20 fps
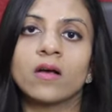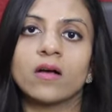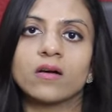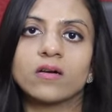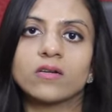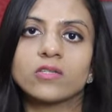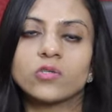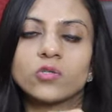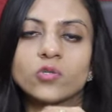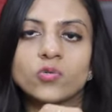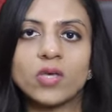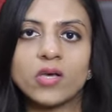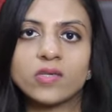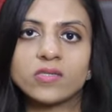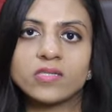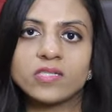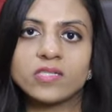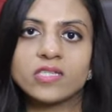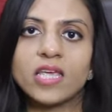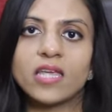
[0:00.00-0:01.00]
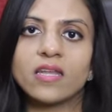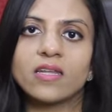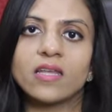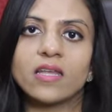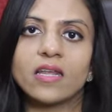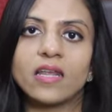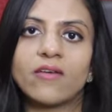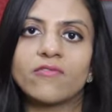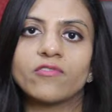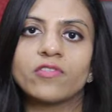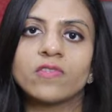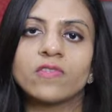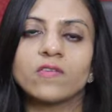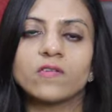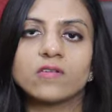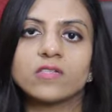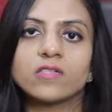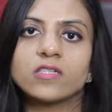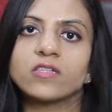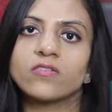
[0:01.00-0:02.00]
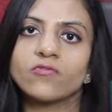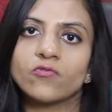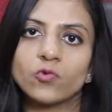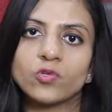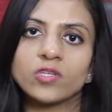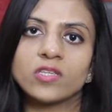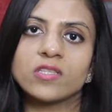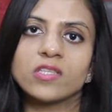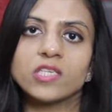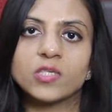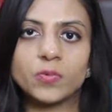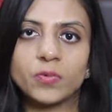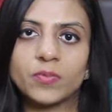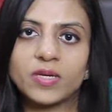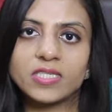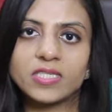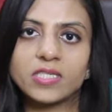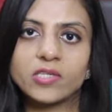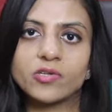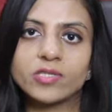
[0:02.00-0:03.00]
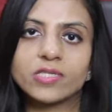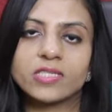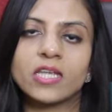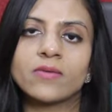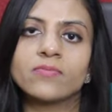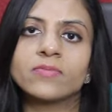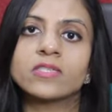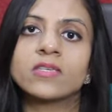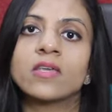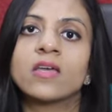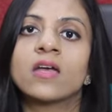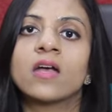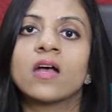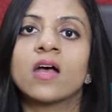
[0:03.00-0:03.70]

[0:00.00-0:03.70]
Uh, so two thousand ten, eleven, thirteen and fourteen, these were my serious attempts.